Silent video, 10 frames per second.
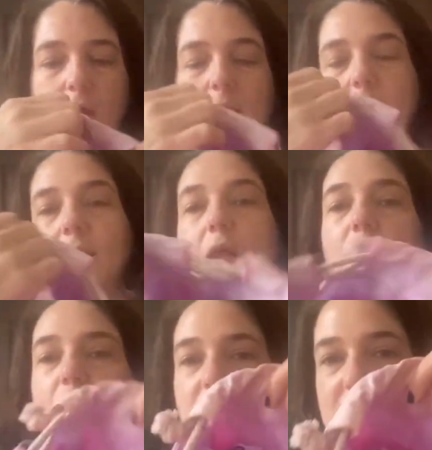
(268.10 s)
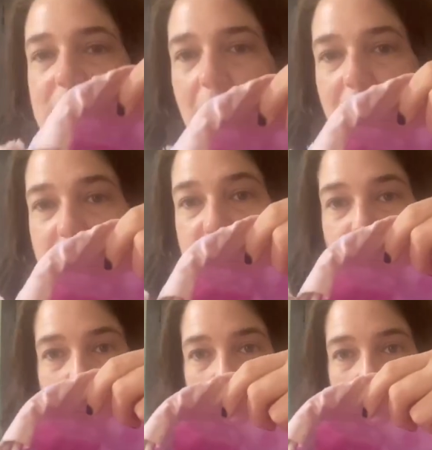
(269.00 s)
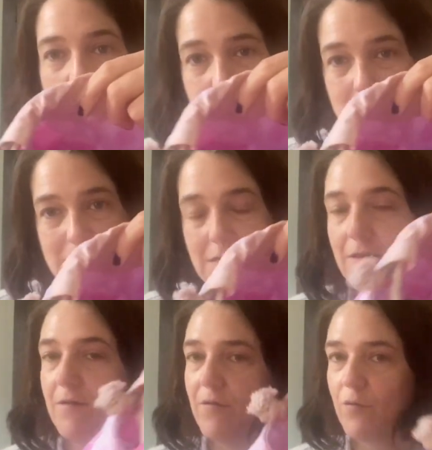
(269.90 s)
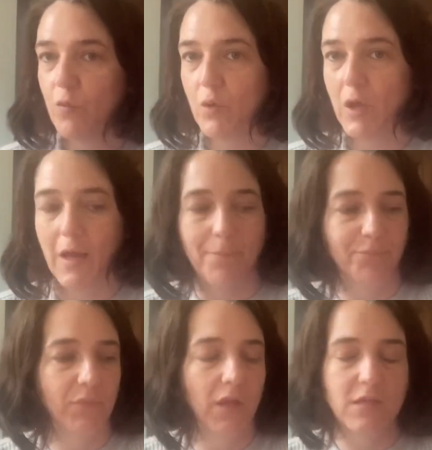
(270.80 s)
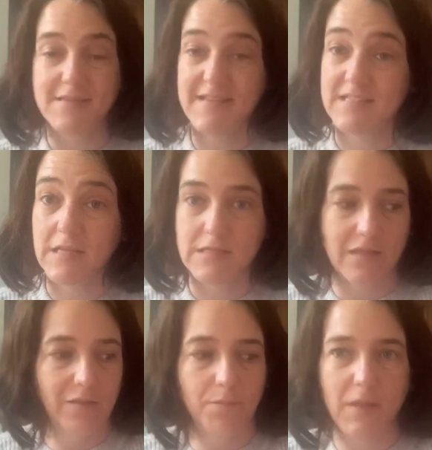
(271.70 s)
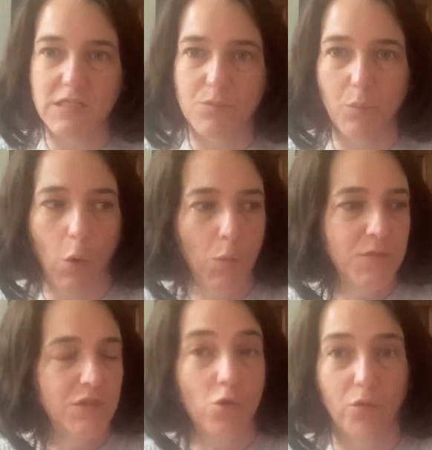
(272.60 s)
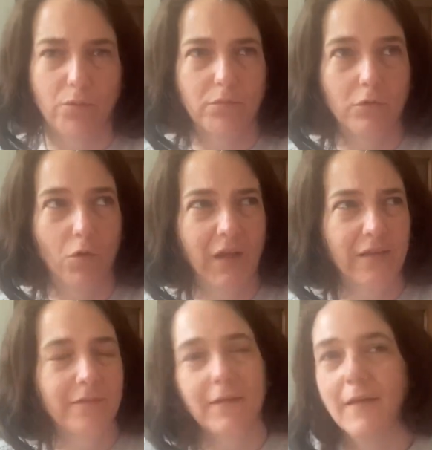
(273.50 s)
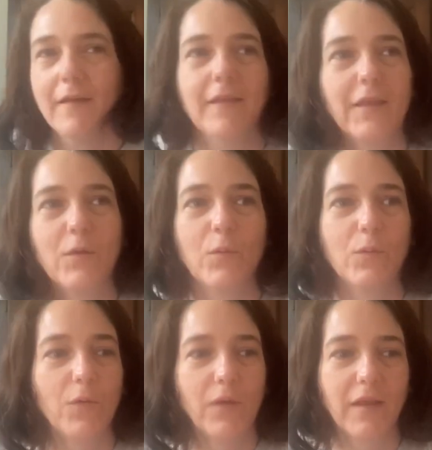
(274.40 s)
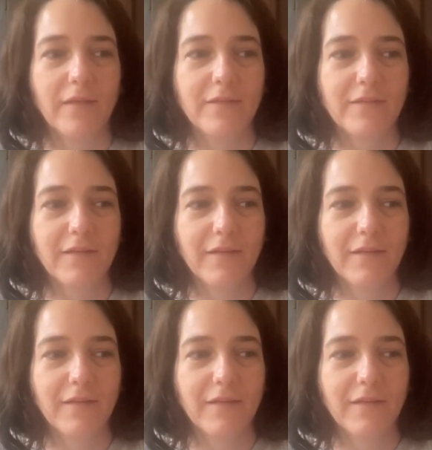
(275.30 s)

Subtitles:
And then on this side there's 3 pockets for all your scissors and bits and bobs. Noggins? They're not called noggins.